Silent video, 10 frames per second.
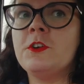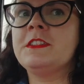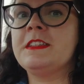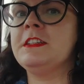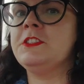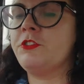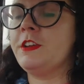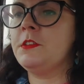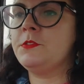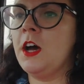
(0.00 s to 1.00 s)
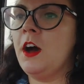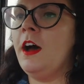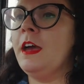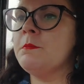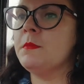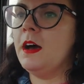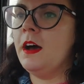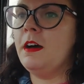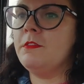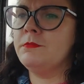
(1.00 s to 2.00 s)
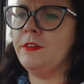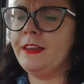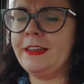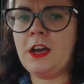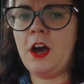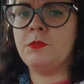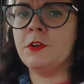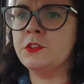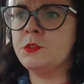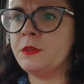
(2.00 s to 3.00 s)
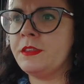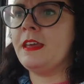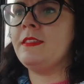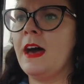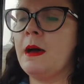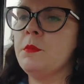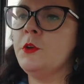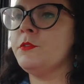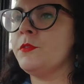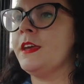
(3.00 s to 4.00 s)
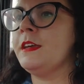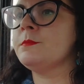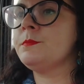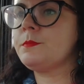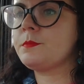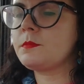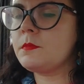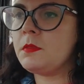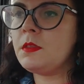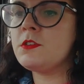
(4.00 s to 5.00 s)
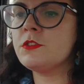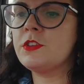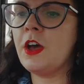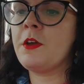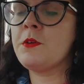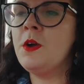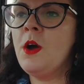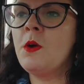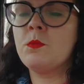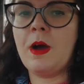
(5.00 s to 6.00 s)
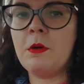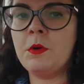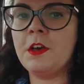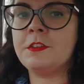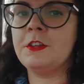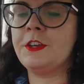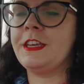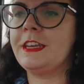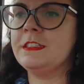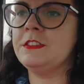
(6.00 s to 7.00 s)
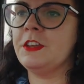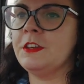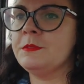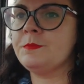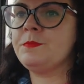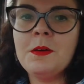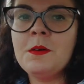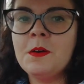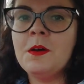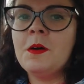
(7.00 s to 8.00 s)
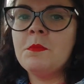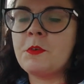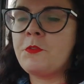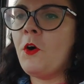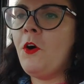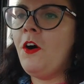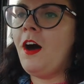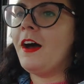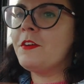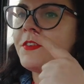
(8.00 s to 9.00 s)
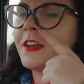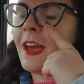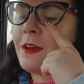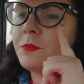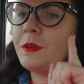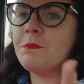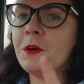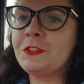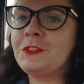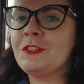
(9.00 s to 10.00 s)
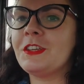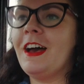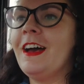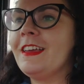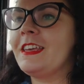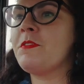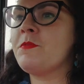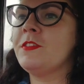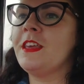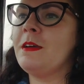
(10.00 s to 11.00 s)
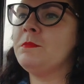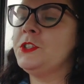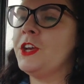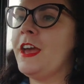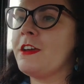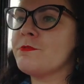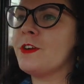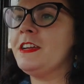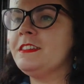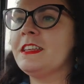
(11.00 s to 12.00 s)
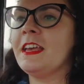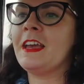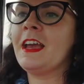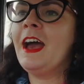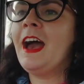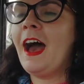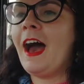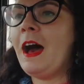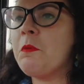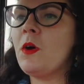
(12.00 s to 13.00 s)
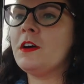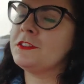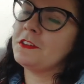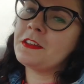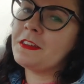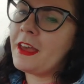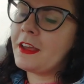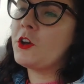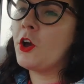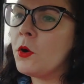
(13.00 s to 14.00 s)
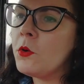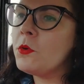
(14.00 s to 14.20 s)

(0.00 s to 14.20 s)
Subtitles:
century of time really covered within that movie. So well worth looking into. Before I forget, we must give the MGA a rating, and whilst I think they're cool,